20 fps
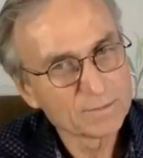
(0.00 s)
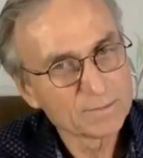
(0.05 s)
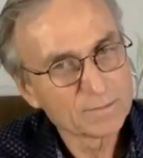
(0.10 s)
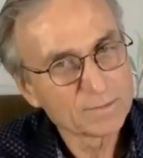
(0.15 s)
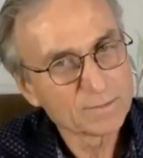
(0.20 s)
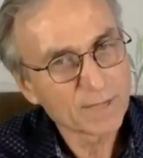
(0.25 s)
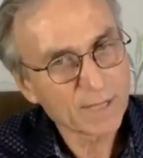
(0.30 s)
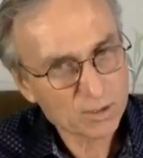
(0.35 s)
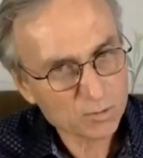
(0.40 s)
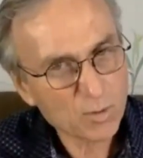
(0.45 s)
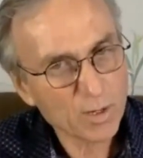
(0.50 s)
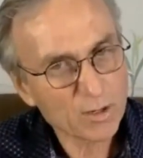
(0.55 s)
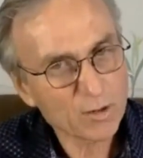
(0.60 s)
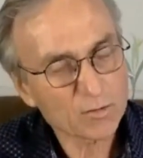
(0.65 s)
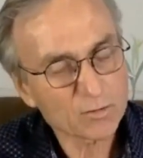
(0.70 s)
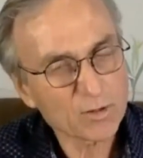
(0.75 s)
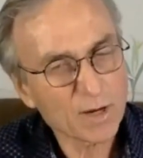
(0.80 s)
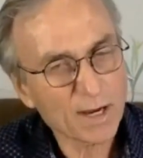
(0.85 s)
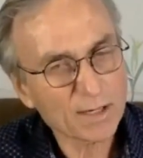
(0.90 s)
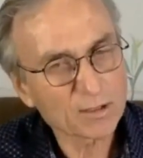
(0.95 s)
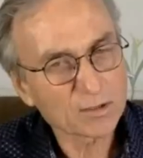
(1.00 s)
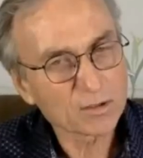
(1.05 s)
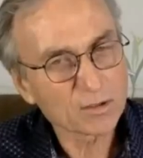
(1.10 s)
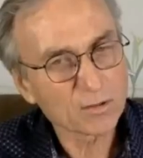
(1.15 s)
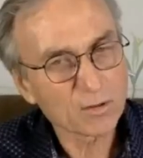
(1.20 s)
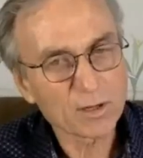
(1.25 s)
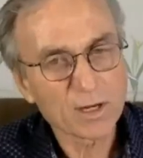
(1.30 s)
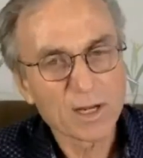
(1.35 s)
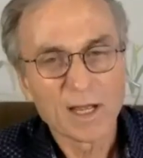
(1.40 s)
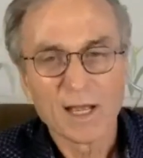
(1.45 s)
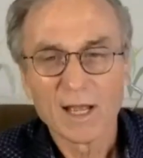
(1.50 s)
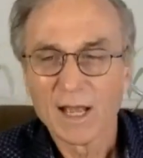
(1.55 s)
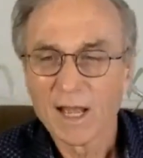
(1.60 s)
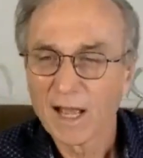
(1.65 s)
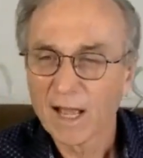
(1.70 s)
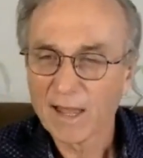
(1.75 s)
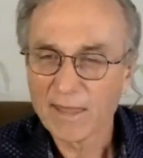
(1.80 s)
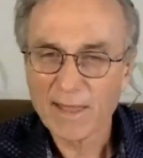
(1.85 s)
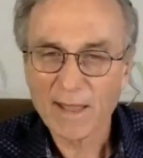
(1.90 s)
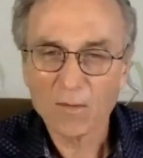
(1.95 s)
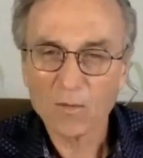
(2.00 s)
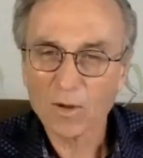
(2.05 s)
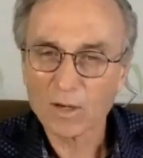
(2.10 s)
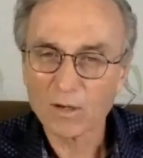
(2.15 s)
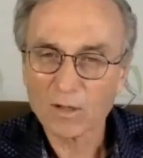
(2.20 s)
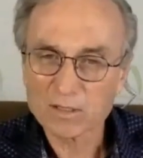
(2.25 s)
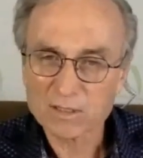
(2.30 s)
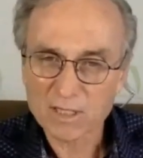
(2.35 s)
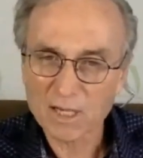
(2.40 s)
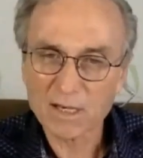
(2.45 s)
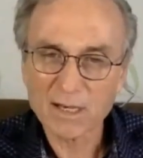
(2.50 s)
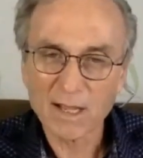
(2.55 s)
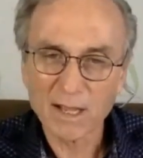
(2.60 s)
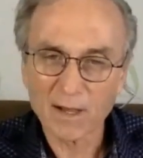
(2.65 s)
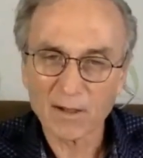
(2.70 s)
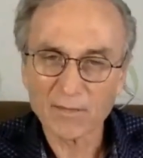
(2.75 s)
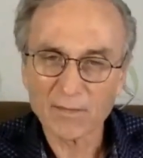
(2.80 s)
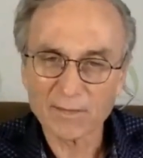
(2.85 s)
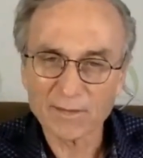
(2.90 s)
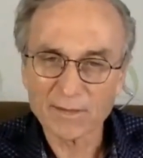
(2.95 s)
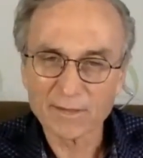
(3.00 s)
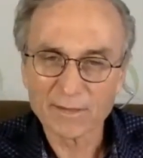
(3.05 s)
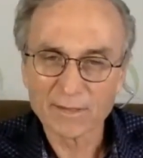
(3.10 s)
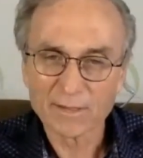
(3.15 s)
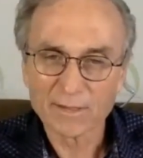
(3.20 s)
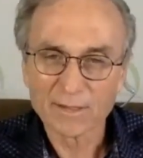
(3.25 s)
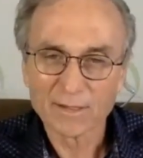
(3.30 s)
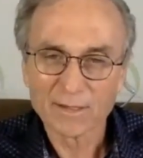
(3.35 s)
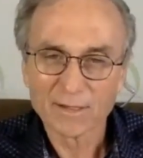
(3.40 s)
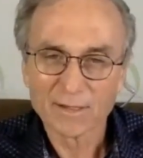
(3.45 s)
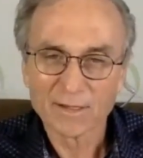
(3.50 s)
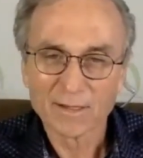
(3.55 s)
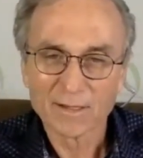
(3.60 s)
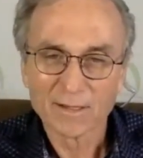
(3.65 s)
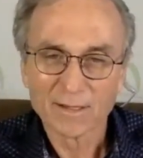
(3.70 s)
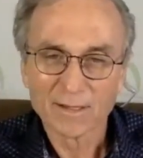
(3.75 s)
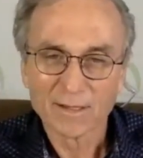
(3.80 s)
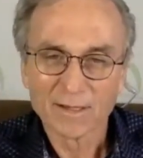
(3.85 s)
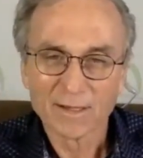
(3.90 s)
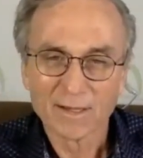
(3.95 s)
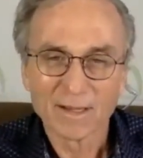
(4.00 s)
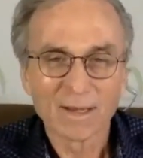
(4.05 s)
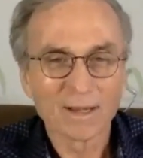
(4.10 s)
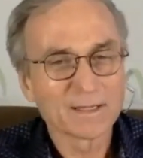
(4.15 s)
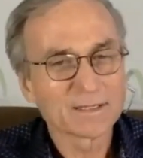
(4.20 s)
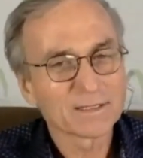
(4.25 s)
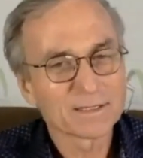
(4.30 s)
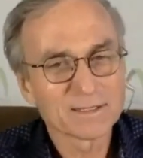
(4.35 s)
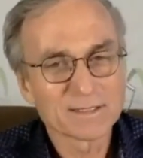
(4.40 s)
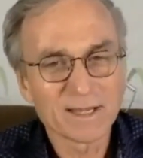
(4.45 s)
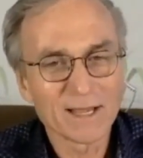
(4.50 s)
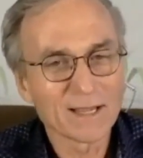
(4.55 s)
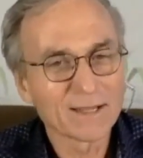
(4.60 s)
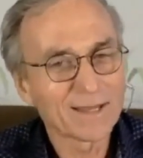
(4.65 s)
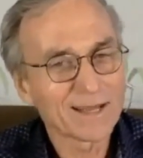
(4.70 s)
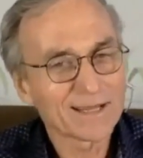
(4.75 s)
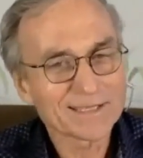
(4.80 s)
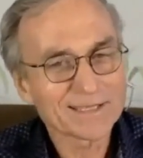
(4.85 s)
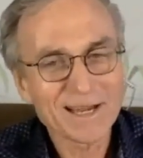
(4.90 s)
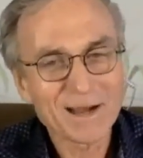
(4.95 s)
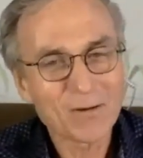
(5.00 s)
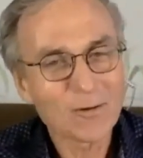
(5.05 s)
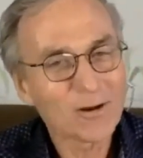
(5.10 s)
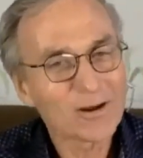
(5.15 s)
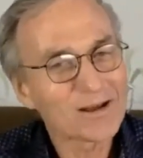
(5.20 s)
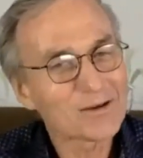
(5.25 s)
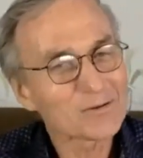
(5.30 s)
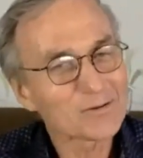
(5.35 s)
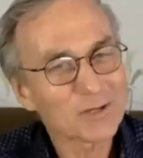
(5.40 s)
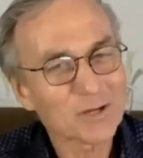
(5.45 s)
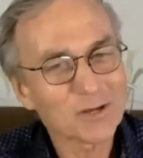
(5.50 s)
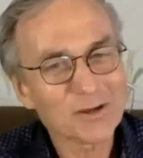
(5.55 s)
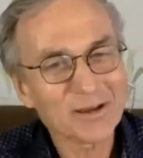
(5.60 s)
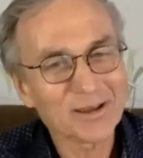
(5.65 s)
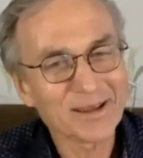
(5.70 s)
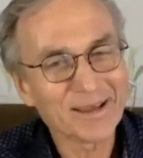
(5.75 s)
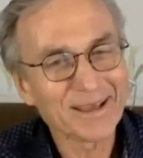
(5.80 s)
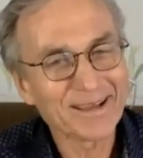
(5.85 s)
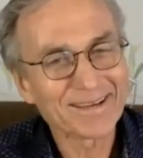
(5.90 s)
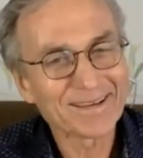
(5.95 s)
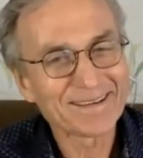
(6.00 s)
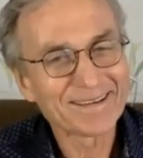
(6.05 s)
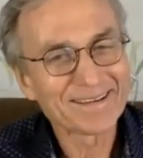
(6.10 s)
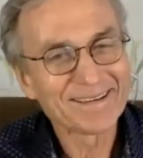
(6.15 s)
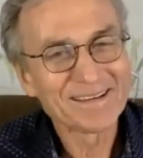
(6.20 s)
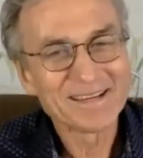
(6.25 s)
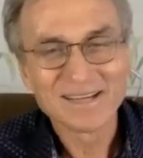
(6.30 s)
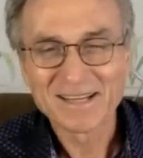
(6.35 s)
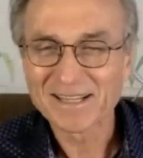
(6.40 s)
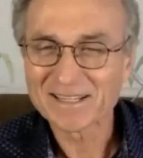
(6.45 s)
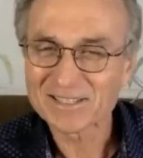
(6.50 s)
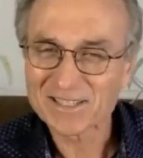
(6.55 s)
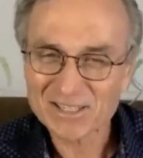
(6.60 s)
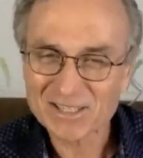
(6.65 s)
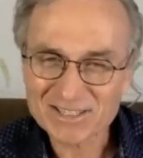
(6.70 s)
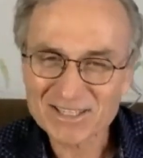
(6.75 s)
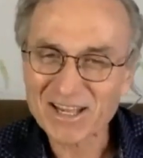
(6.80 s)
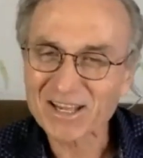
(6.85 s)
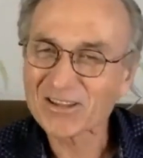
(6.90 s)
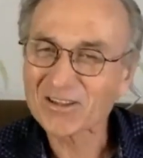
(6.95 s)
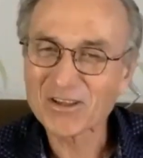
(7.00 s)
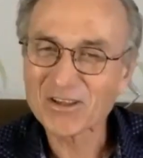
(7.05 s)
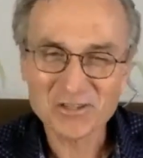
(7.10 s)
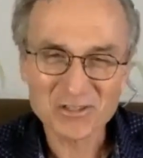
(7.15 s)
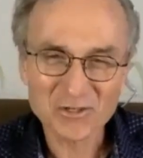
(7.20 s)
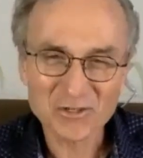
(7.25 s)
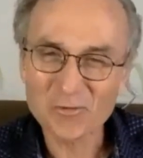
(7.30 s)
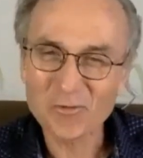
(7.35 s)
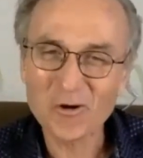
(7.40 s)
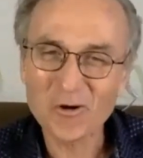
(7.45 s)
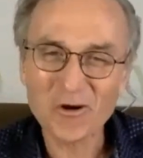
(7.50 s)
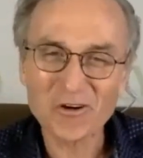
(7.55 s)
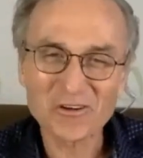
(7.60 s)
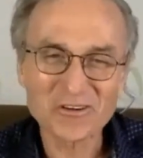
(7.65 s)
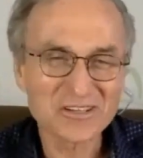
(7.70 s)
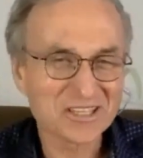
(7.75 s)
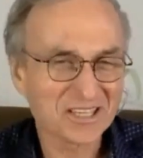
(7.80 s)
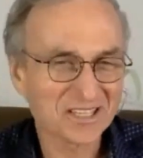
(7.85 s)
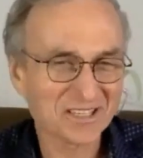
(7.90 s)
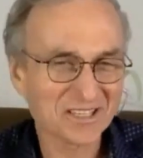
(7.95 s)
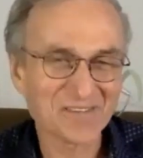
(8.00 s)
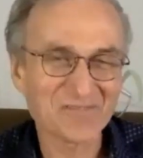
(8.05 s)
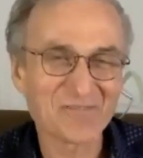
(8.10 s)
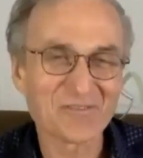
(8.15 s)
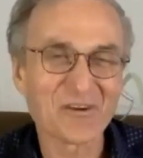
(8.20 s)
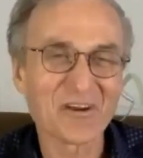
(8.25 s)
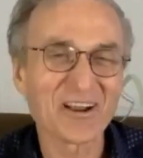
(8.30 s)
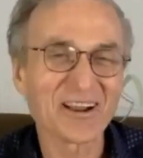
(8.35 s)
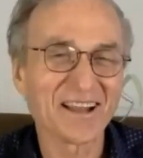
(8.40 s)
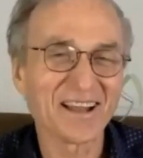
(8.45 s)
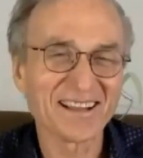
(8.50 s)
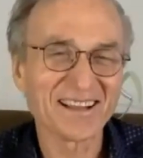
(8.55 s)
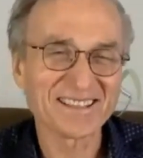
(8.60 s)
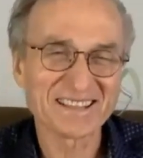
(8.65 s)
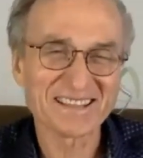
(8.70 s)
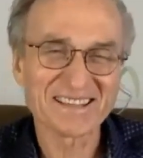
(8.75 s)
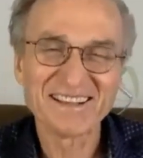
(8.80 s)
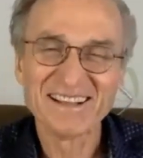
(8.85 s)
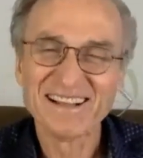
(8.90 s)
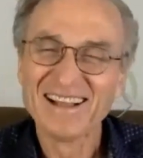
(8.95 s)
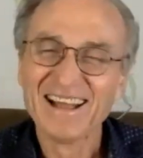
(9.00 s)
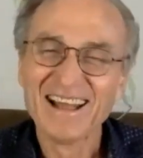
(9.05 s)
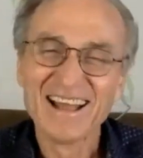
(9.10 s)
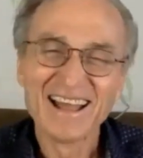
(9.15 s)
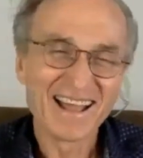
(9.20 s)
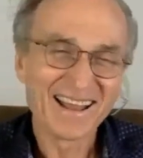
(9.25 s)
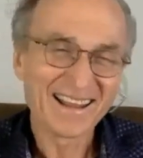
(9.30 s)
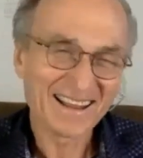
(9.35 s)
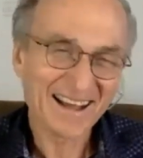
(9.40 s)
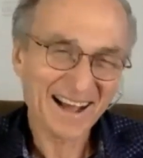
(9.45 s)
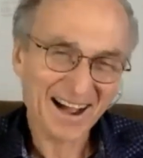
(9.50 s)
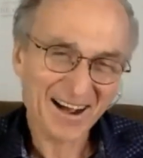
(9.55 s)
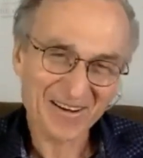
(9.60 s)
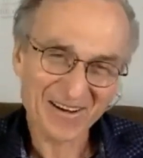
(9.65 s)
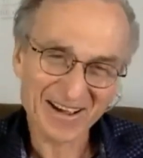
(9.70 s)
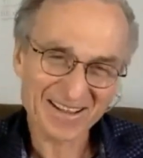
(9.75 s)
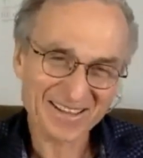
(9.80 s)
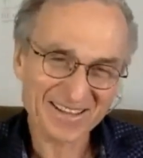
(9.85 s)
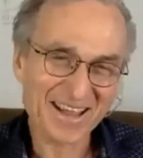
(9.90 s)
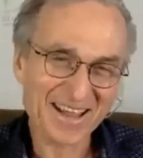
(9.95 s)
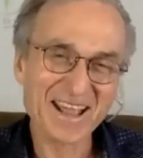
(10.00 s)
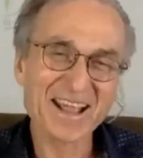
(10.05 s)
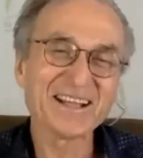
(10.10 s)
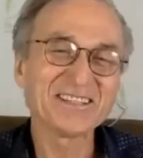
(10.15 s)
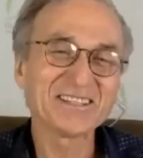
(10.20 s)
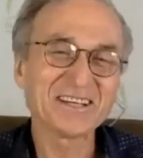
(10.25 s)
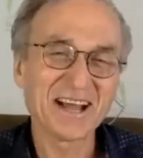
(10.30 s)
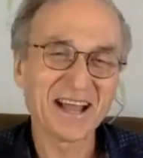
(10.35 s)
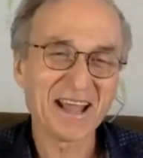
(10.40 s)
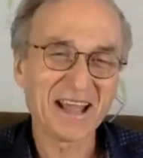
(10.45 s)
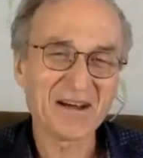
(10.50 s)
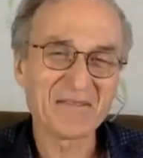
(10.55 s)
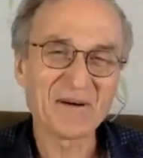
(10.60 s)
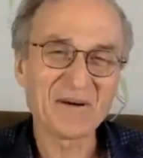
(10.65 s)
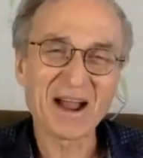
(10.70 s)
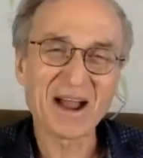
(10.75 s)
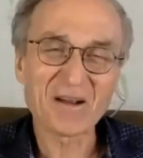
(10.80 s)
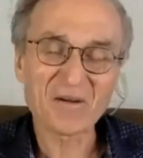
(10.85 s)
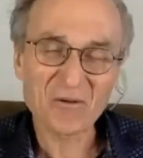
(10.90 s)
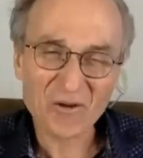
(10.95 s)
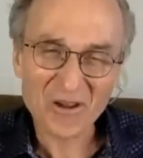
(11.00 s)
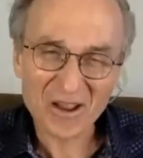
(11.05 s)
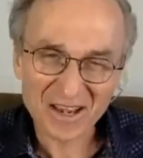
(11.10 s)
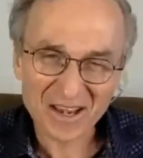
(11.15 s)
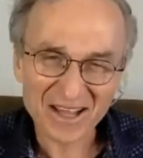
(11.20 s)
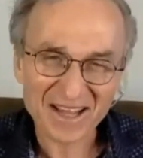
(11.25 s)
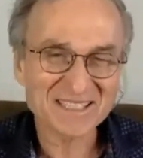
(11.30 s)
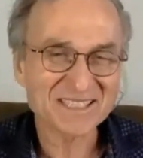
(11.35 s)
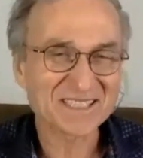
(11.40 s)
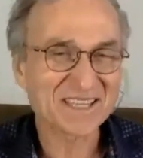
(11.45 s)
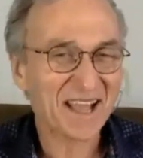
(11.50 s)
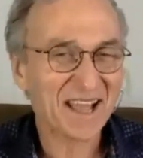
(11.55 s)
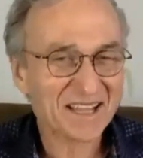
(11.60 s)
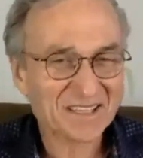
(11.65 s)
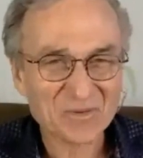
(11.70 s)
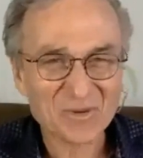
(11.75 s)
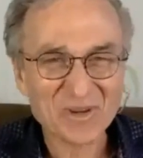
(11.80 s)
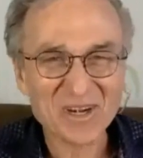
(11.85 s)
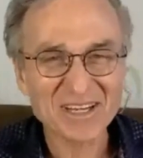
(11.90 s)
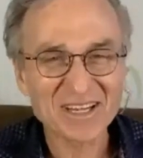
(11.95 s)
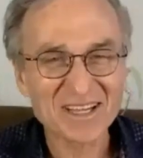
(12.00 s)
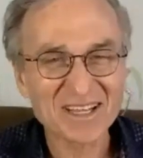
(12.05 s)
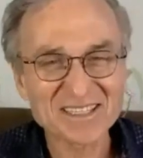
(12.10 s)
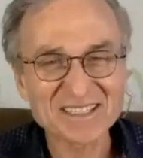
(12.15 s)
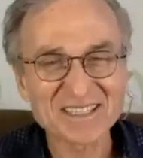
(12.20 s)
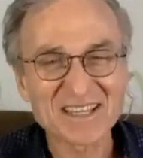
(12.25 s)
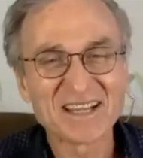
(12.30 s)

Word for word: That's why you're attracted to her. And that one looks unhealthy. And I said, Dad, that's not what I was looking at. He says, Son, yes, you were. You just didn't realize it. And now at the age I am, I realize that's what it is.